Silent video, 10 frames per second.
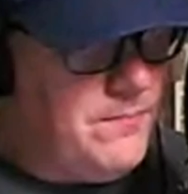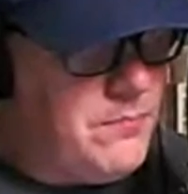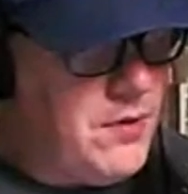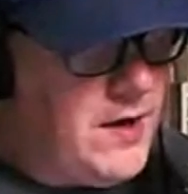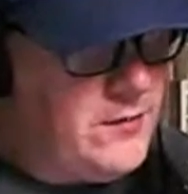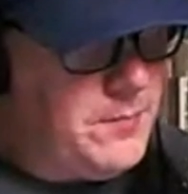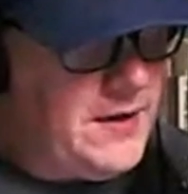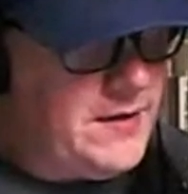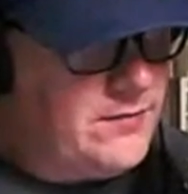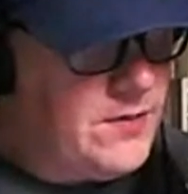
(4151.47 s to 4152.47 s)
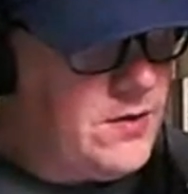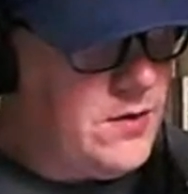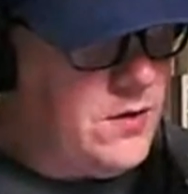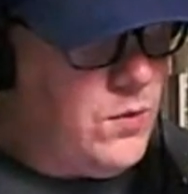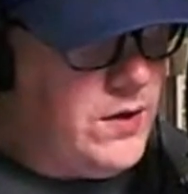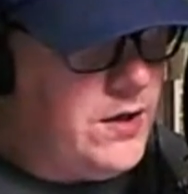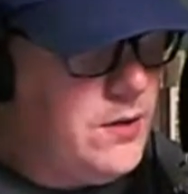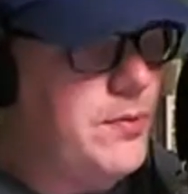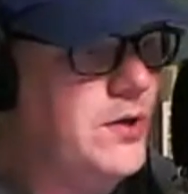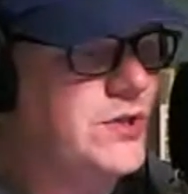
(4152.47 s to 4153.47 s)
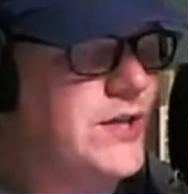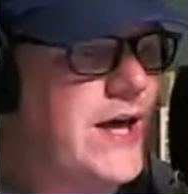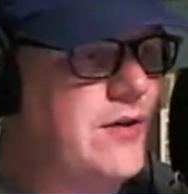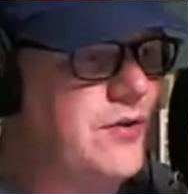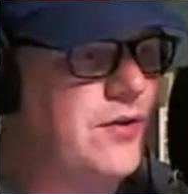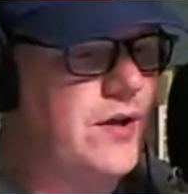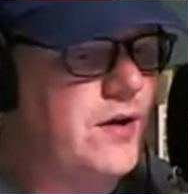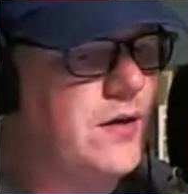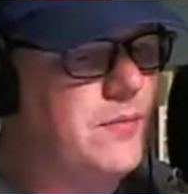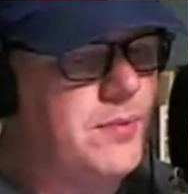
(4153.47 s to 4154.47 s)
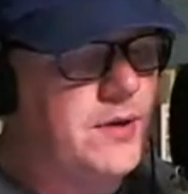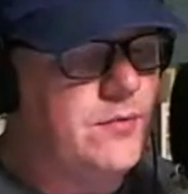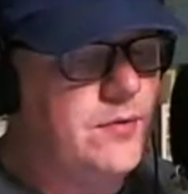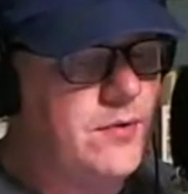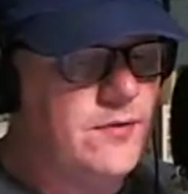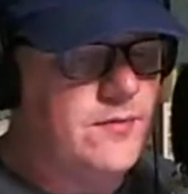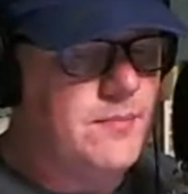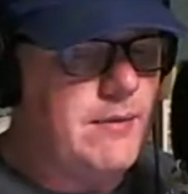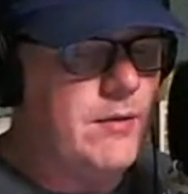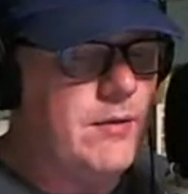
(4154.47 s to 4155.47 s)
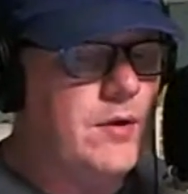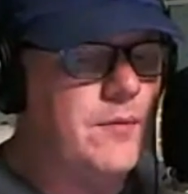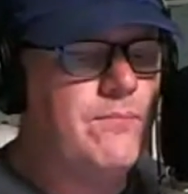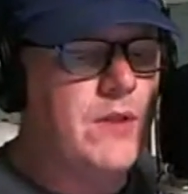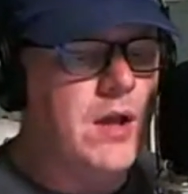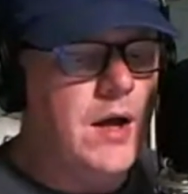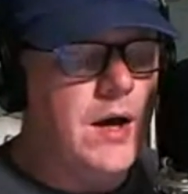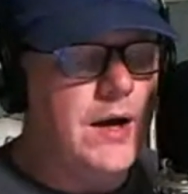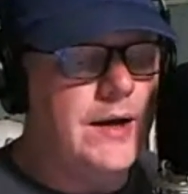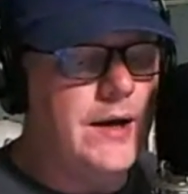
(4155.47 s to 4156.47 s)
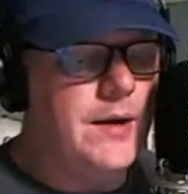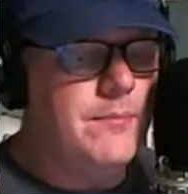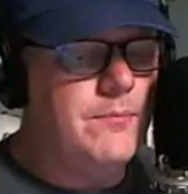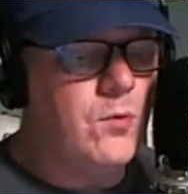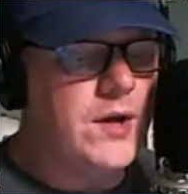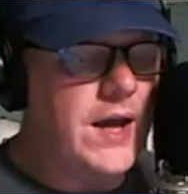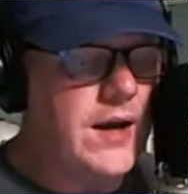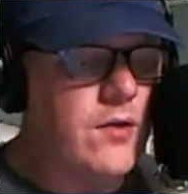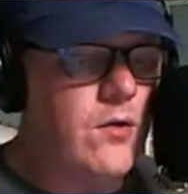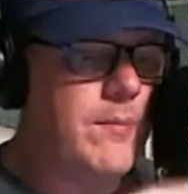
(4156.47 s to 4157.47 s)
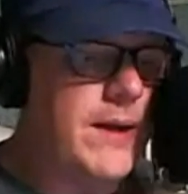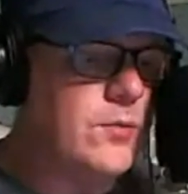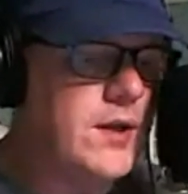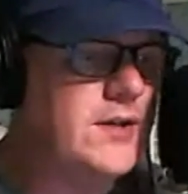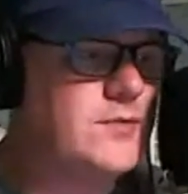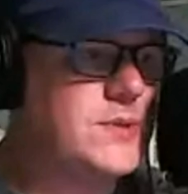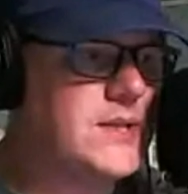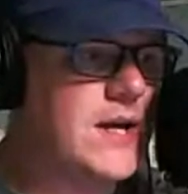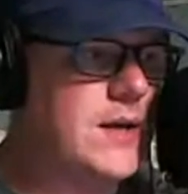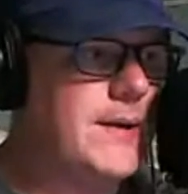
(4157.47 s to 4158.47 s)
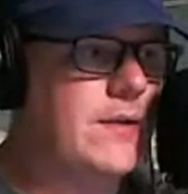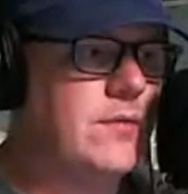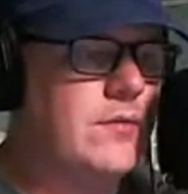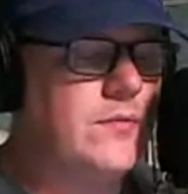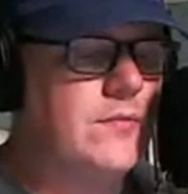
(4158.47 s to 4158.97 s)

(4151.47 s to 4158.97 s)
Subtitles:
prospects for a 1-year push that early on, but who knows? Maybe they will. Well, kind of going back to what you guys were saying about,